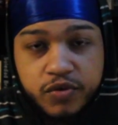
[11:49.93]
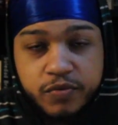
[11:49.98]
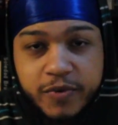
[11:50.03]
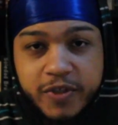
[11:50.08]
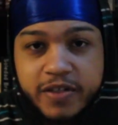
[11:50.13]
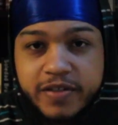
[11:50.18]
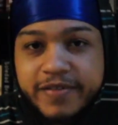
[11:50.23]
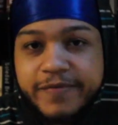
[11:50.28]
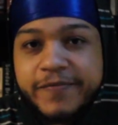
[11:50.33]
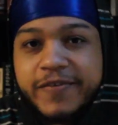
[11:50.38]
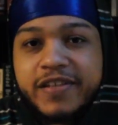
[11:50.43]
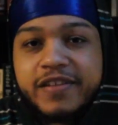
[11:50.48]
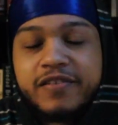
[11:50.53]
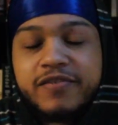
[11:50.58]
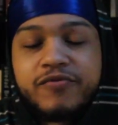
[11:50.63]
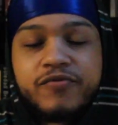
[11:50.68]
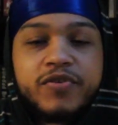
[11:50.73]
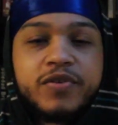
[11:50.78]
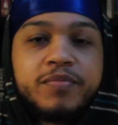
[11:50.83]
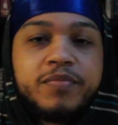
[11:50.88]
You feel me? It's
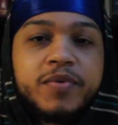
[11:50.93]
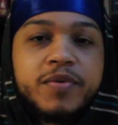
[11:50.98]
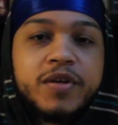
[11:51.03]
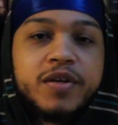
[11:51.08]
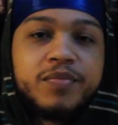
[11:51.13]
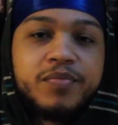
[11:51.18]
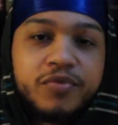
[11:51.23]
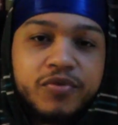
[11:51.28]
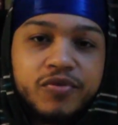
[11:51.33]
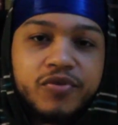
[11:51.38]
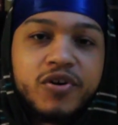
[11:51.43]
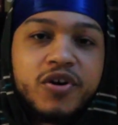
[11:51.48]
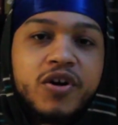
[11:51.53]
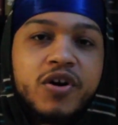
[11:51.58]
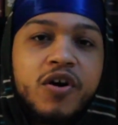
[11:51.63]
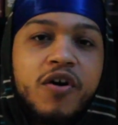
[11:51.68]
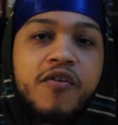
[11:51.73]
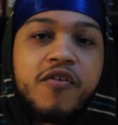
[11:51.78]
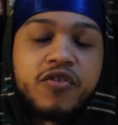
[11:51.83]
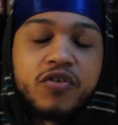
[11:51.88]
53
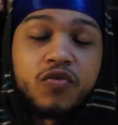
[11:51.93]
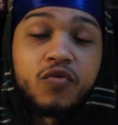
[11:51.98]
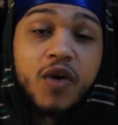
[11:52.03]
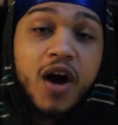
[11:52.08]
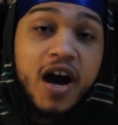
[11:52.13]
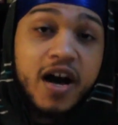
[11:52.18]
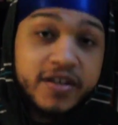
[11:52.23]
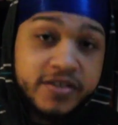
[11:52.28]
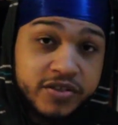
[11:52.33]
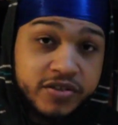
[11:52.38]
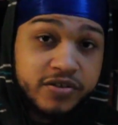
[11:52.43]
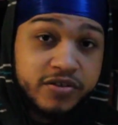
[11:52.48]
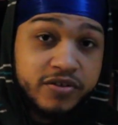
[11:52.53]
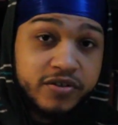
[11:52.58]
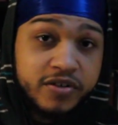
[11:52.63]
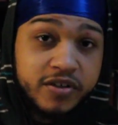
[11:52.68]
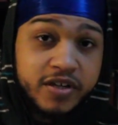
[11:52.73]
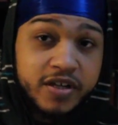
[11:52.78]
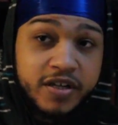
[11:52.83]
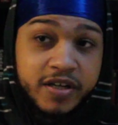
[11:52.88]
people on a
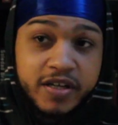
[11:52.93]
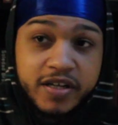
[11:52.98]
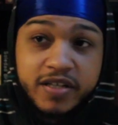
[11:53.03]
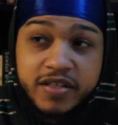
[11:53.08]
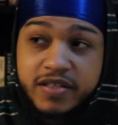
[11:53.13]
roster.